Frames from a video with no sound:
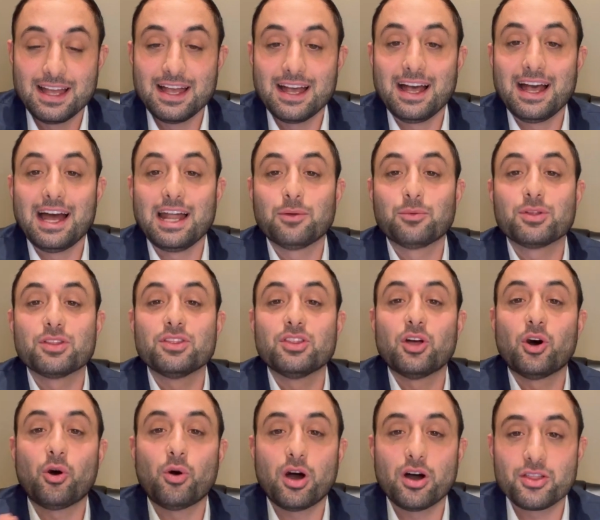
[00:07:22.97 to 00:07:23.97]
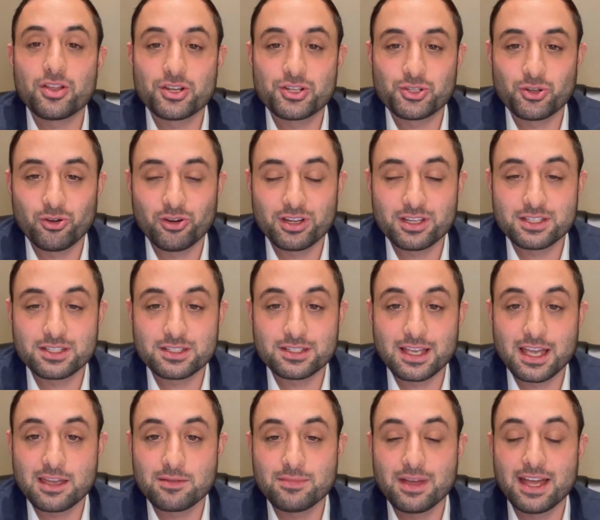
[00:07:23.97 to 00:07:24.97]
And with no other choice,
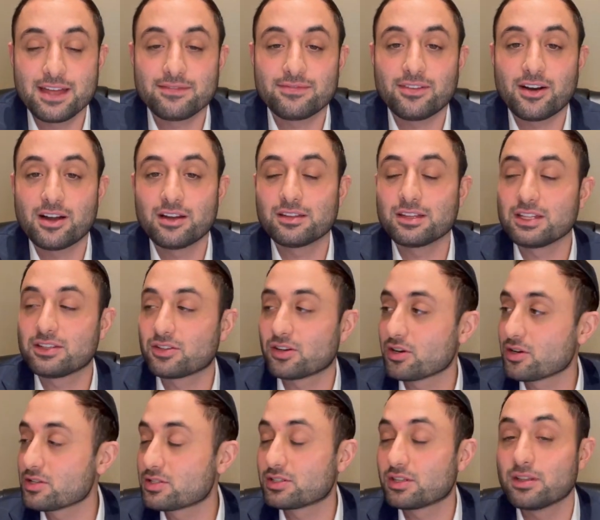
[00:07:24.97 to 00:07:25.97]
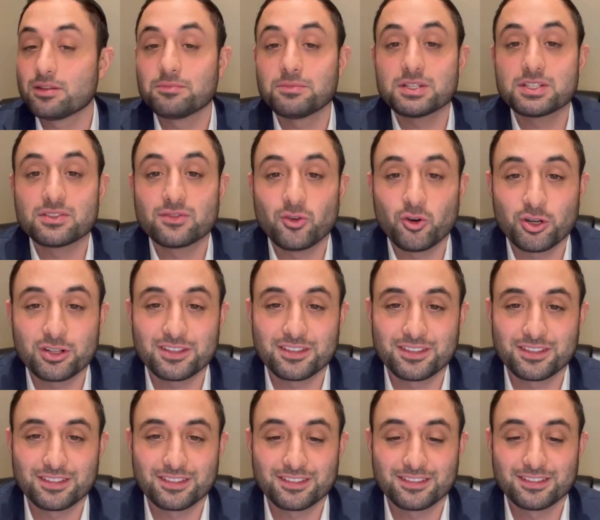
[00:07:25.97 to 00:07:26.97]
a man finally turns to the
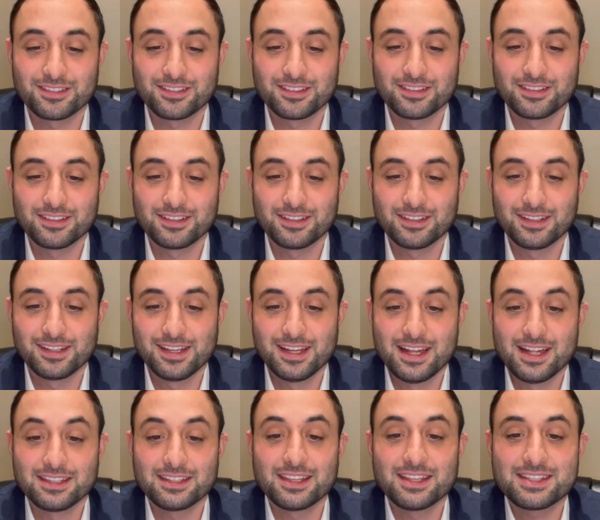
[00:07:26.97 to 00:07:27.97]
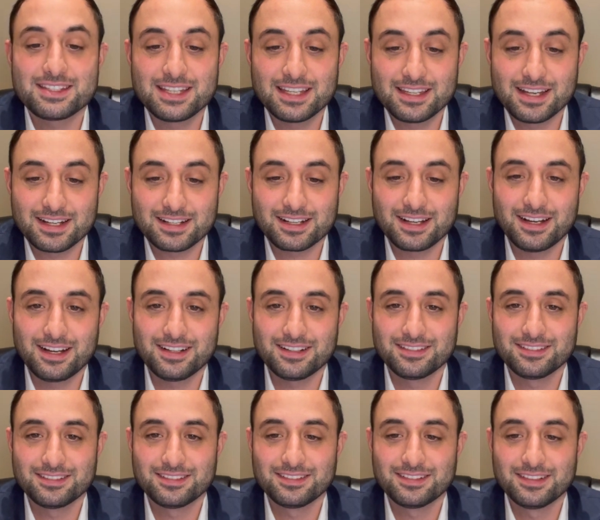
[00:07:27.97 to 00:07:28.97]
mitzvot, to the tzedakah,
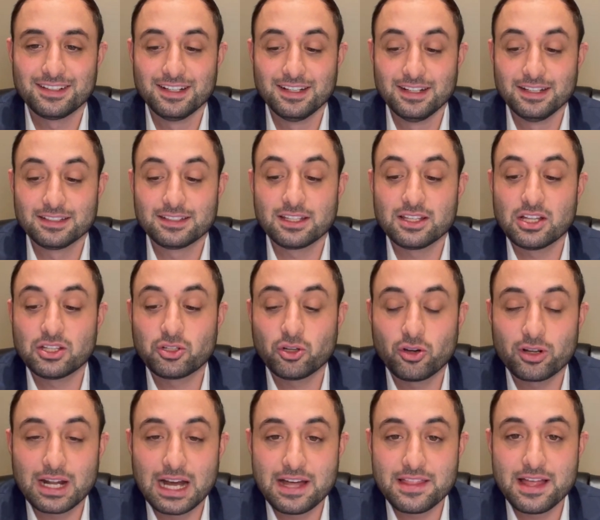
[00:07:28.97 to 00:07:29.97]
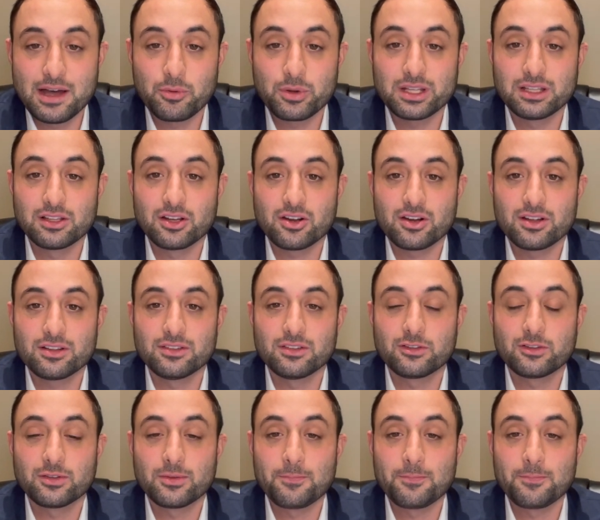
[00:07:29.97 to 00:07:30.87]
to the Torah that we learned.